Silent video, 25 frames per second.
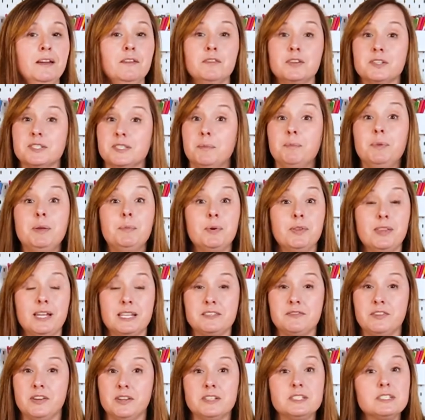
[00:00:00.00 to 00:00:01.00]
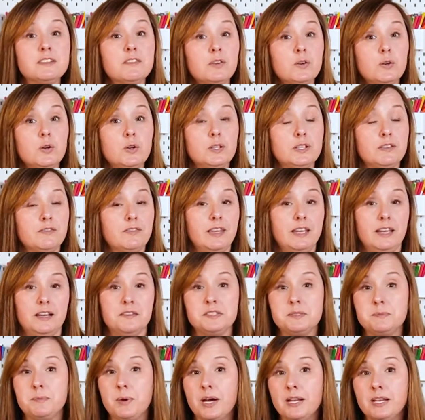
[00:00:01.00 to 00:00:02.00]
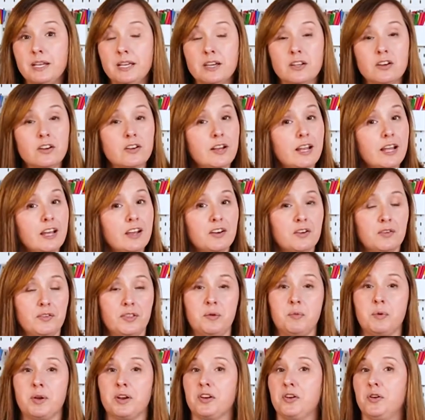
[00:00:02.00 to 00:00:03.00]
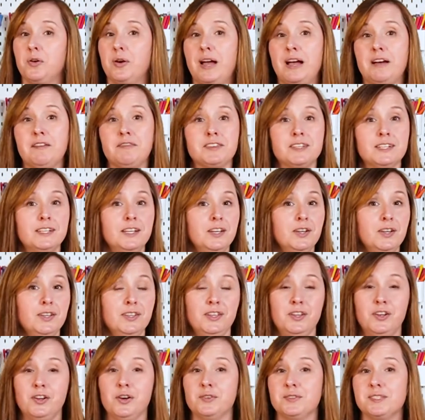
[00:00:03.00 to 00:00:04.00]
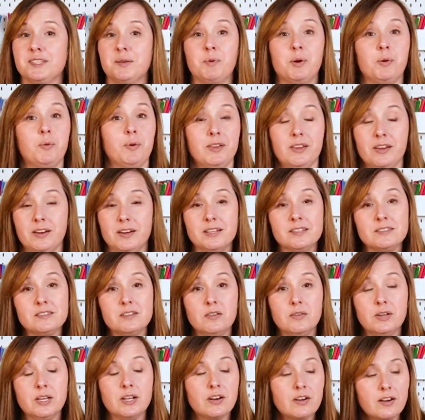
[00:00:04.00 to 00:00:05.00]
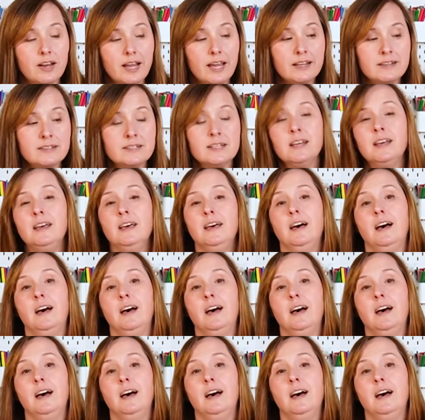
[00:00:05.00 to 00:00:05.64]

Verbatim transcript: For some people that's very difficult if they have spotty internet or they want to craft, you know, somewhere where there is no internet.